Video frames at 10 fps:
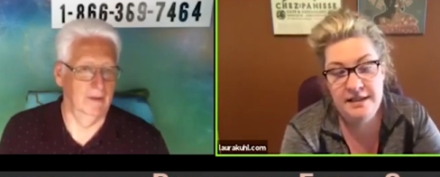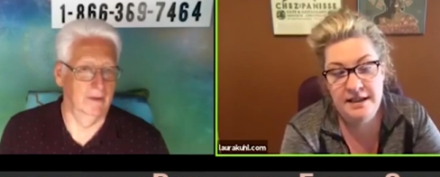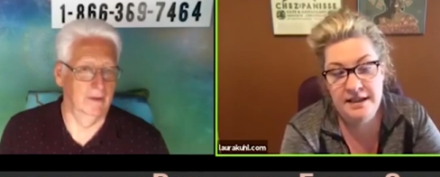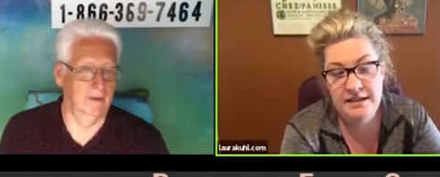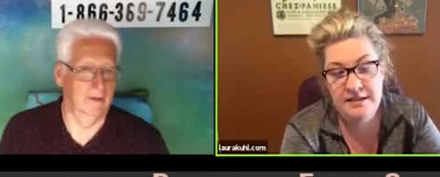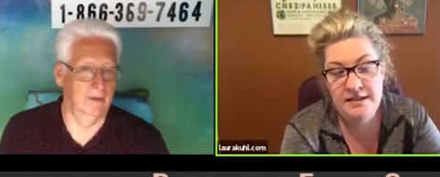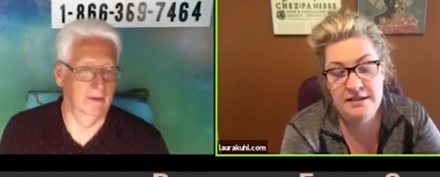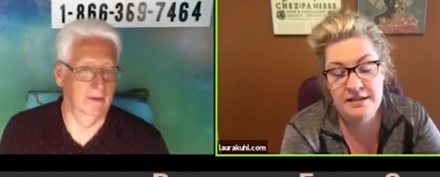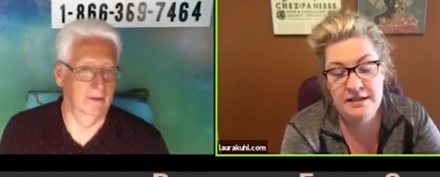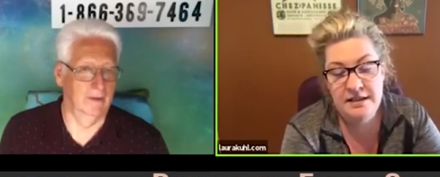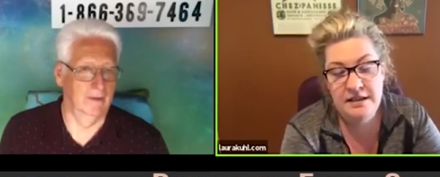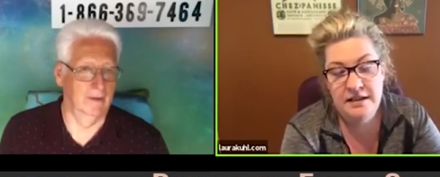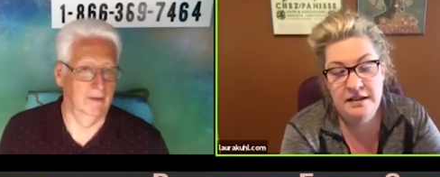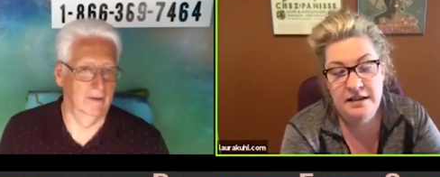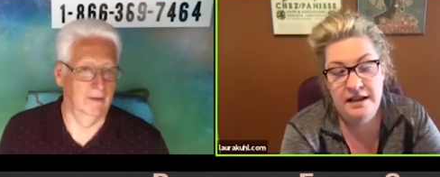Speaker 1: kids,
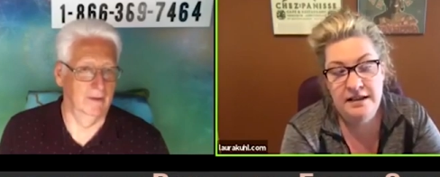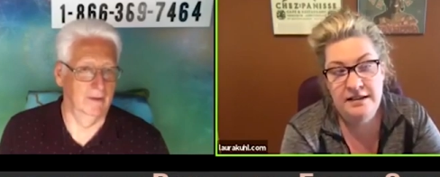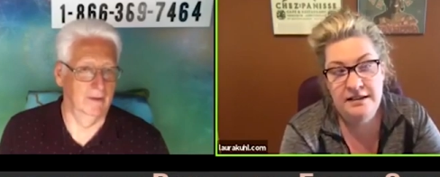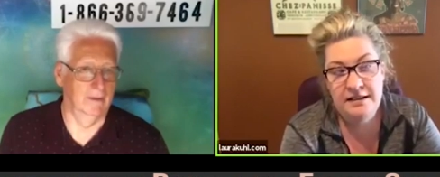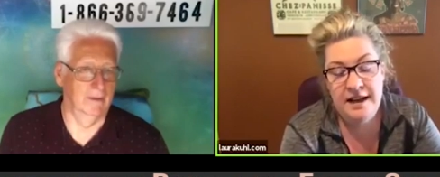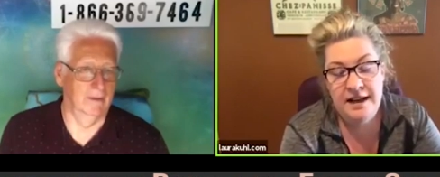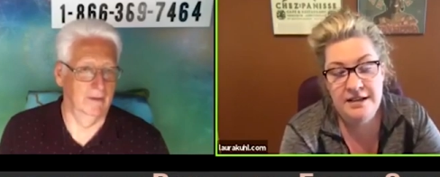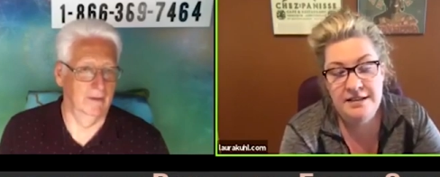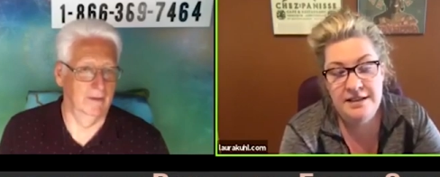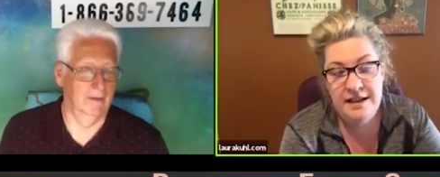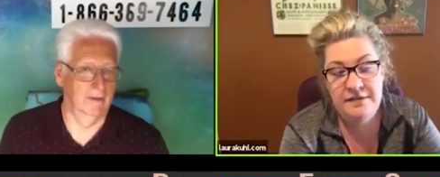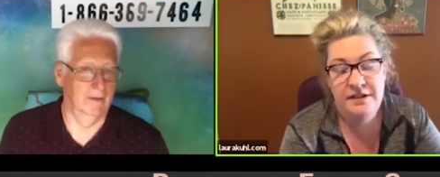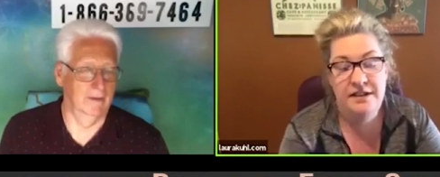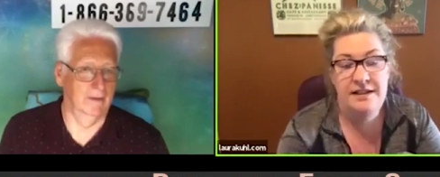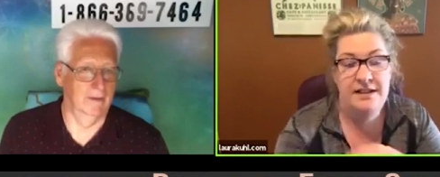and God is
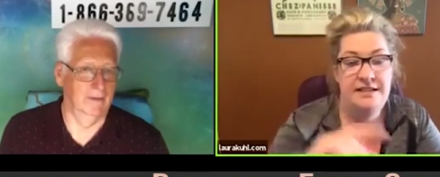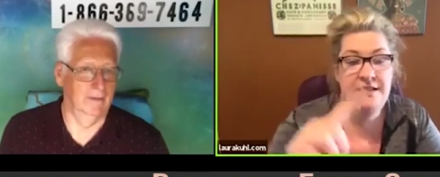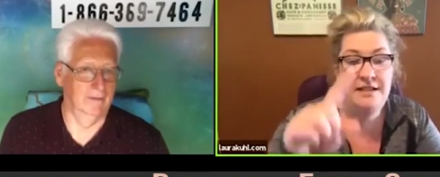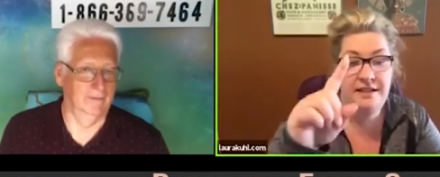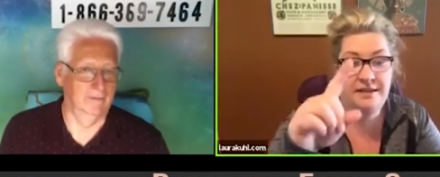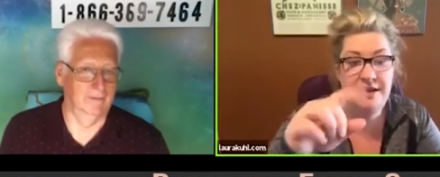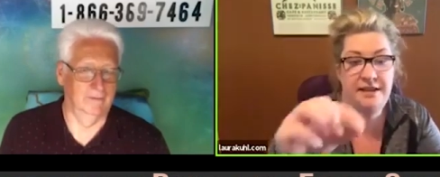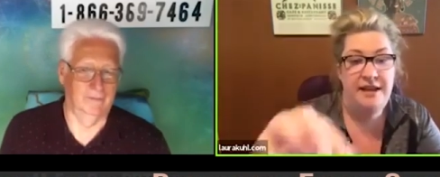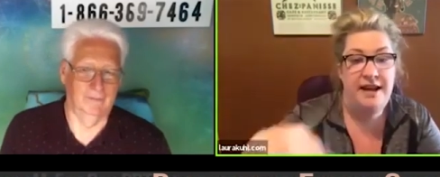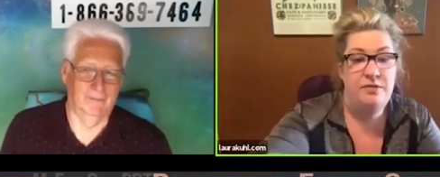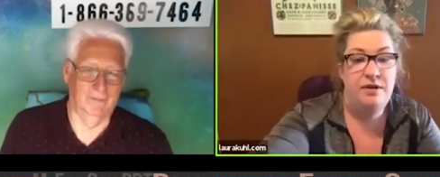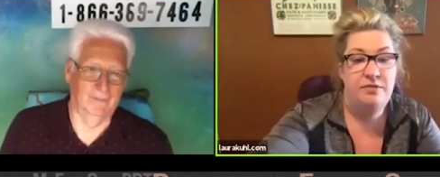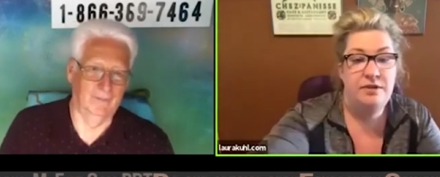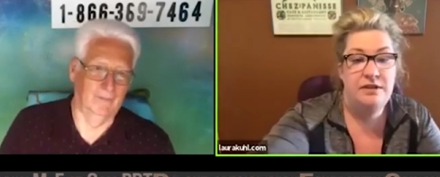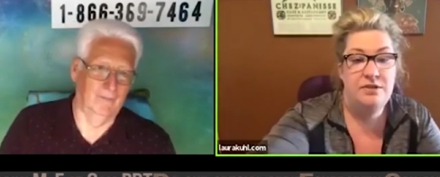definitely testing him on that one
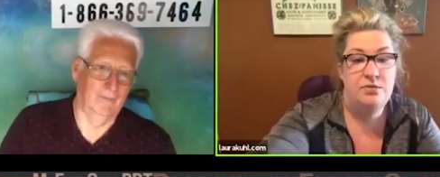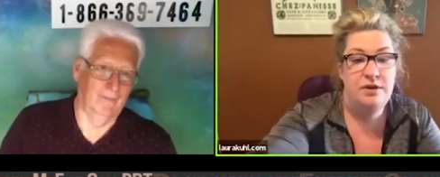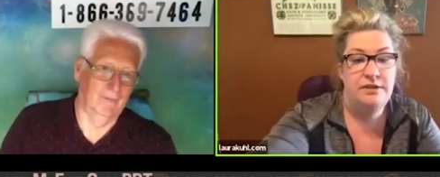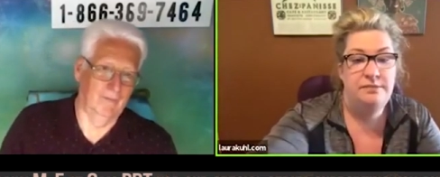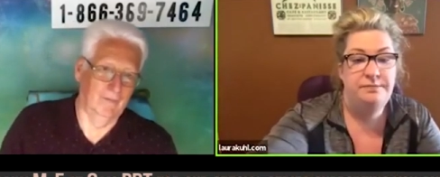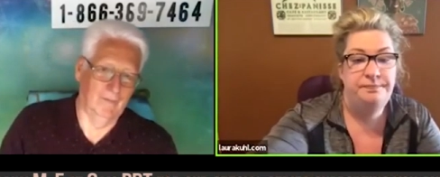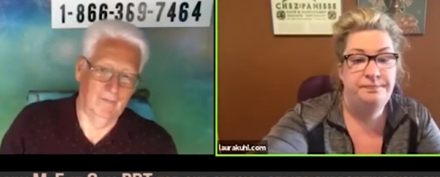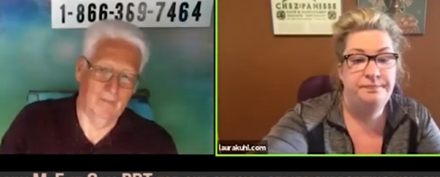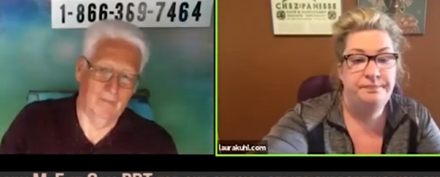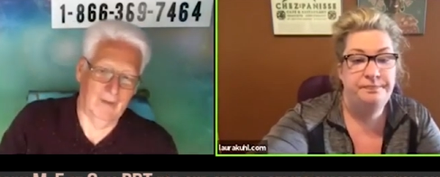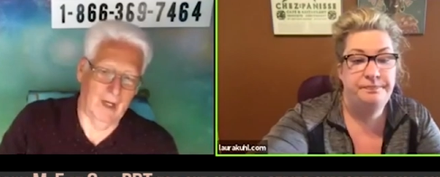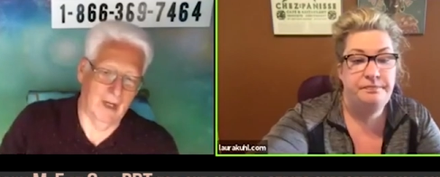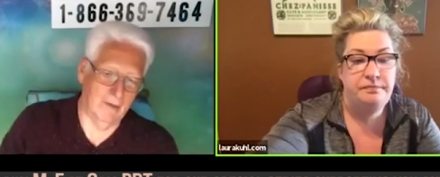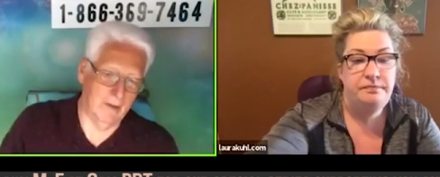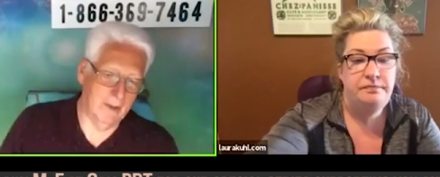with his one.
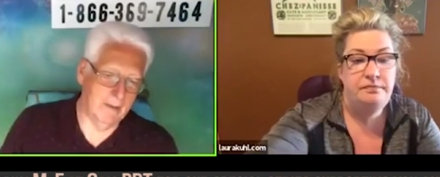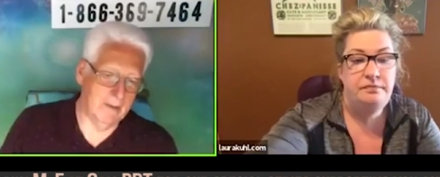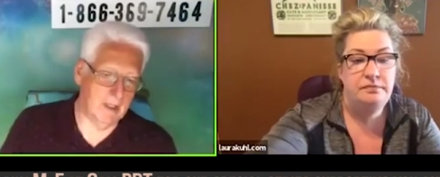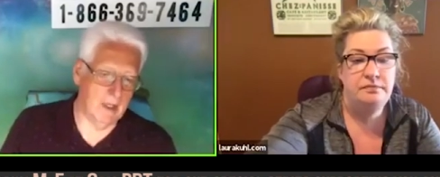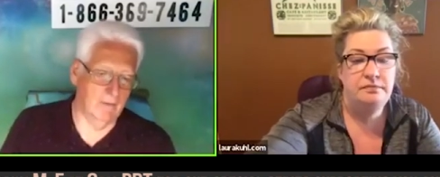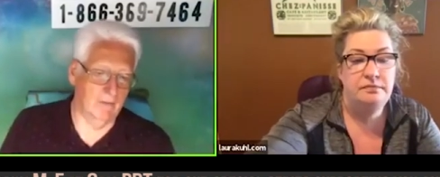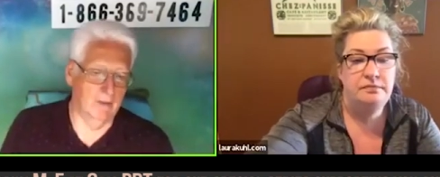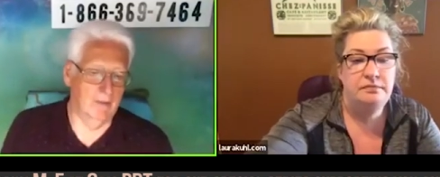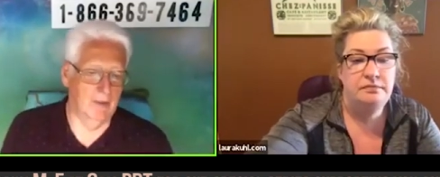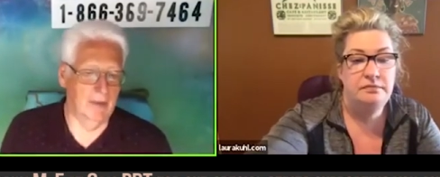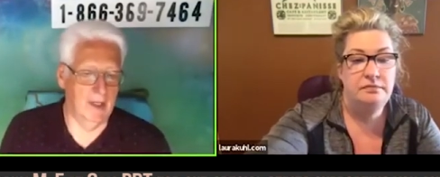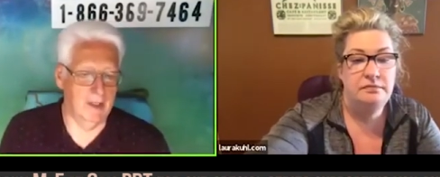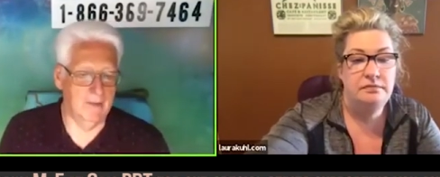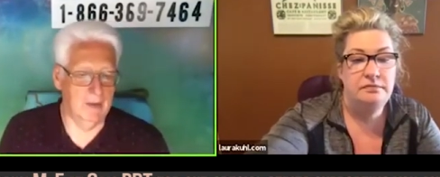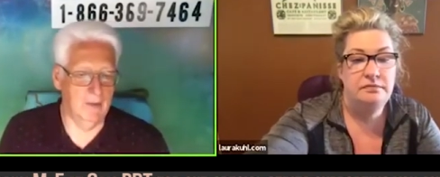
Speaker 2: Yeah, really be careful about that.
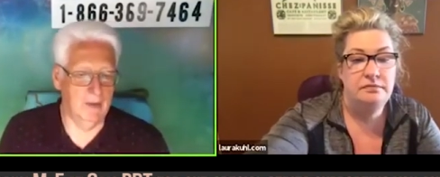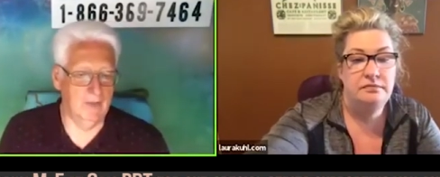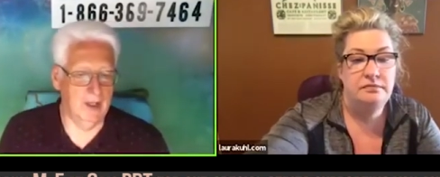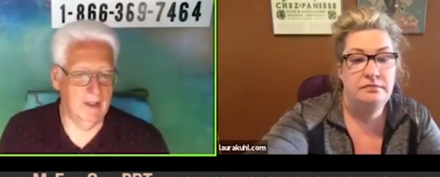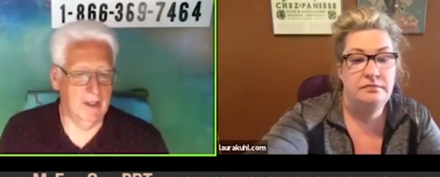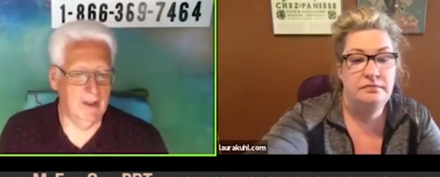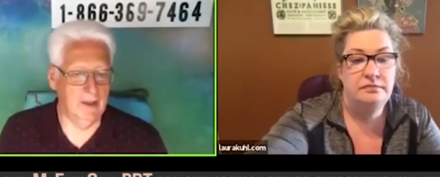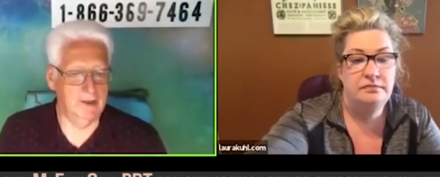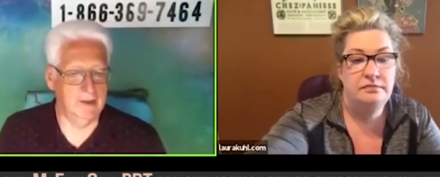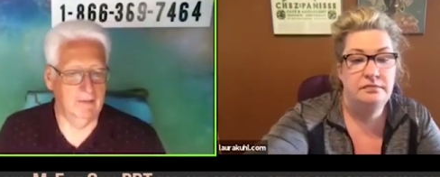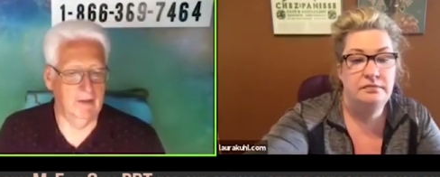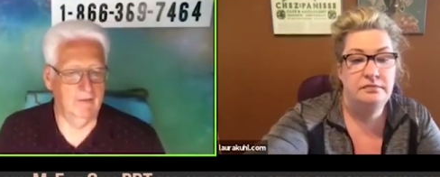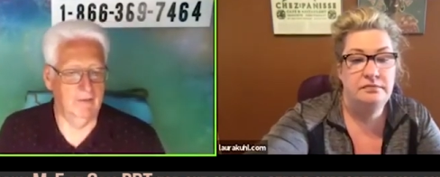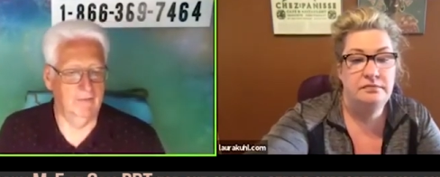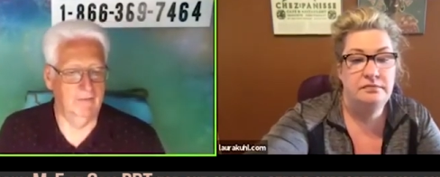I mean, if anything that's coming
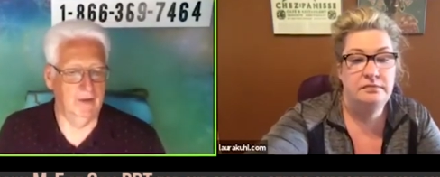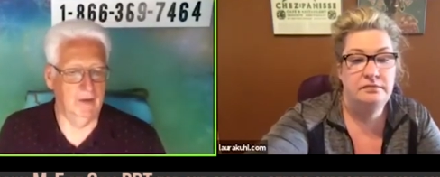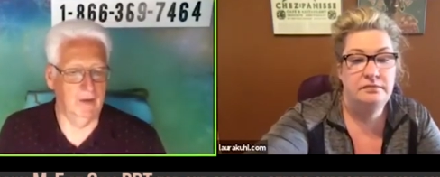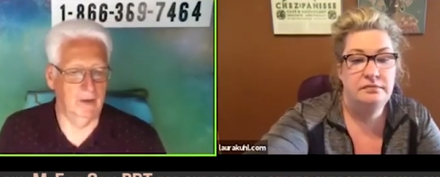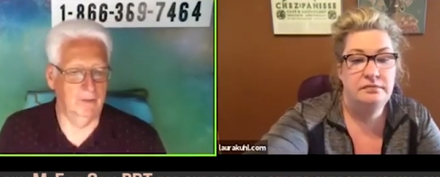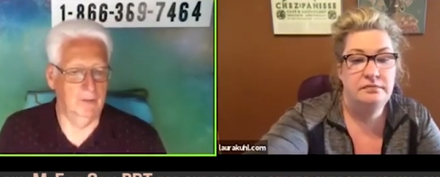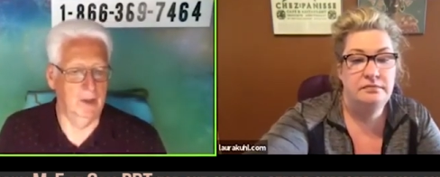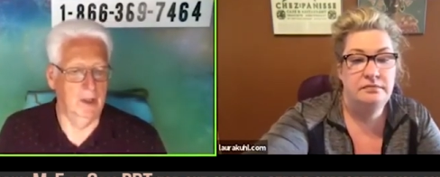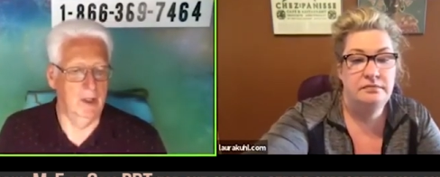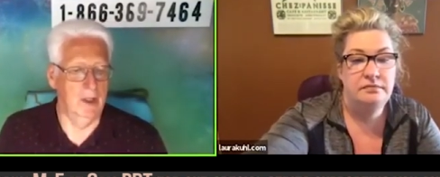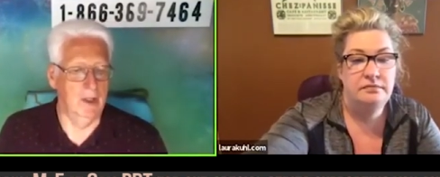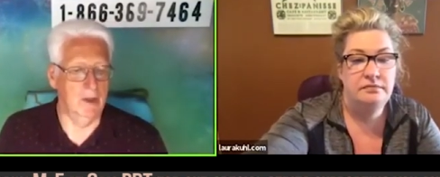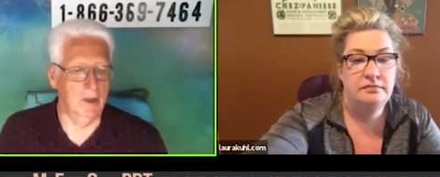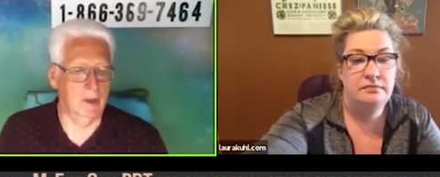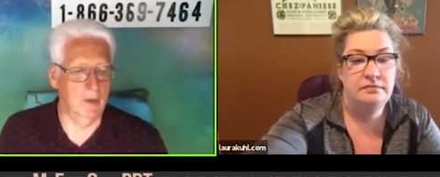from fear,
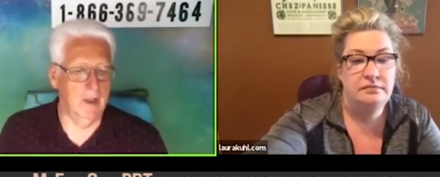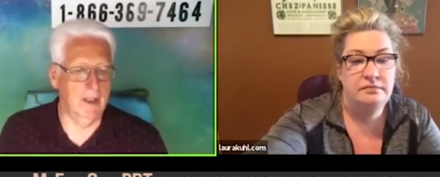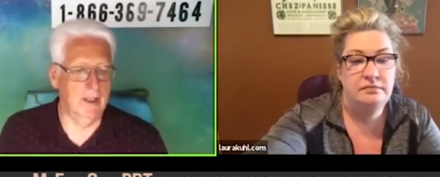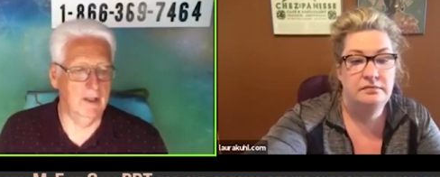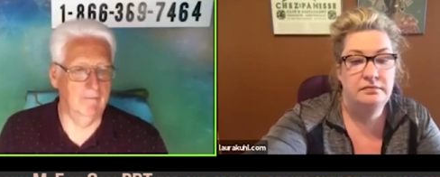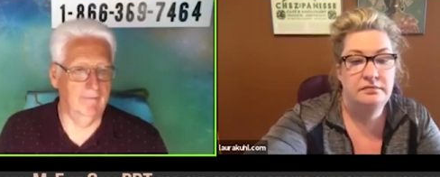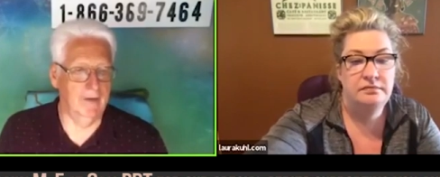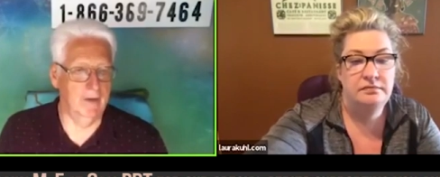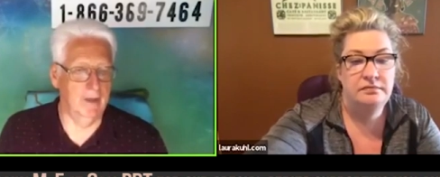you're creating the fear